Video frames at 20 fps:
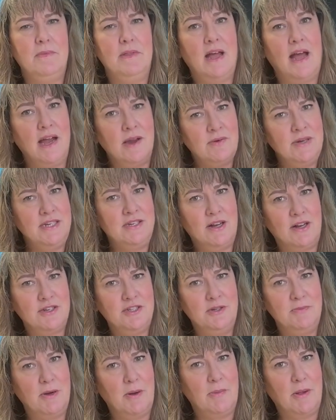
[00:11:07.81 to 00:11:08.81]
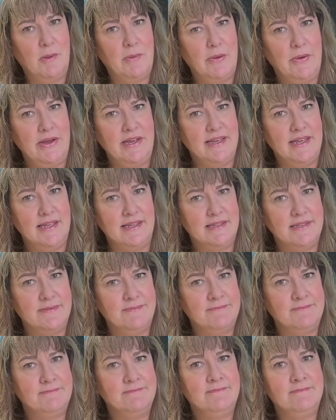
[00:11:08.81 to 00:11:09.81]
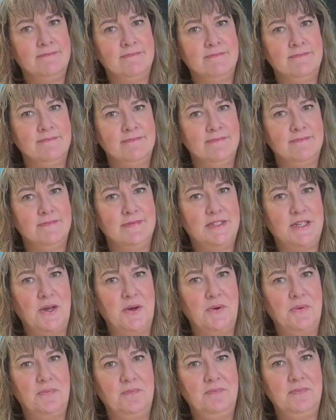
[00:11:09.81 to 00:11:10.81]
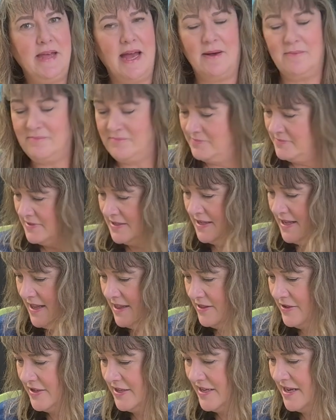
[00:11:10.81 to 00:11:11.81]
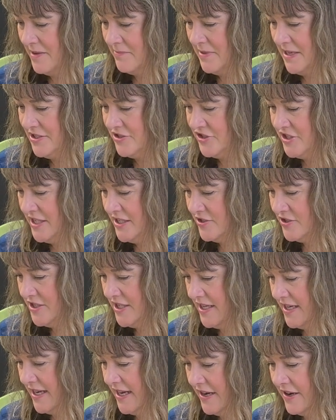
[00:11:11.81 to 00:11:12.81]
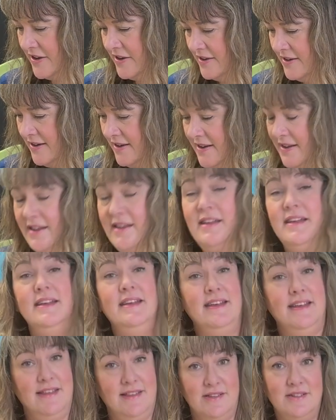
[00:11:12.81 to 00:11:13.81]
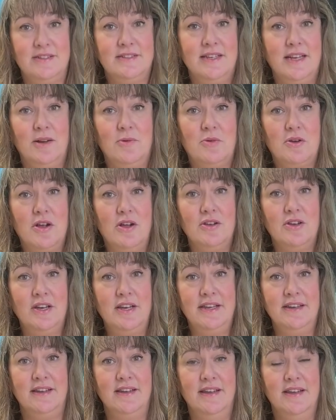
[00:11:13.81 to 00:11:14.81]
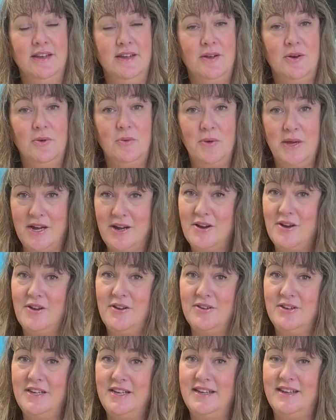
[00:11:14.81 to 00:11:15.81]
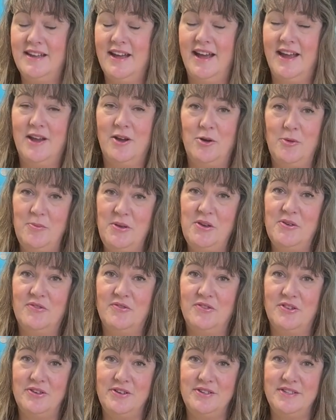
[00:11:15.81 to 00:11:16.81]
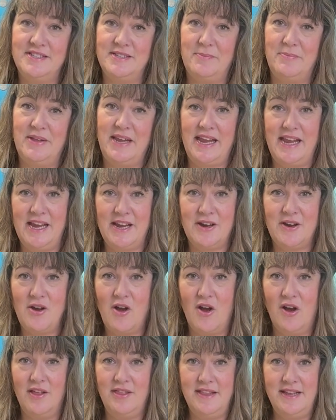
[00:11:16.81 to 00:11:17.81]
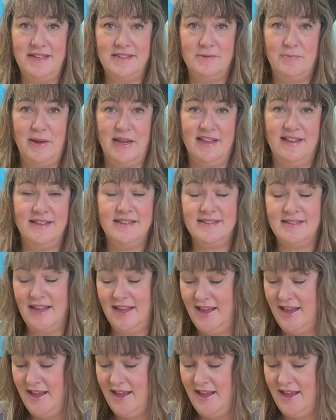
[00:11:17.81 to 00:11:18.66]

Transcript: I already talked to you about ballpoint pins. So yeah, looking at my cheat sheet here, it looks like we're all good. We are all good. I hope you learned something here on these pins.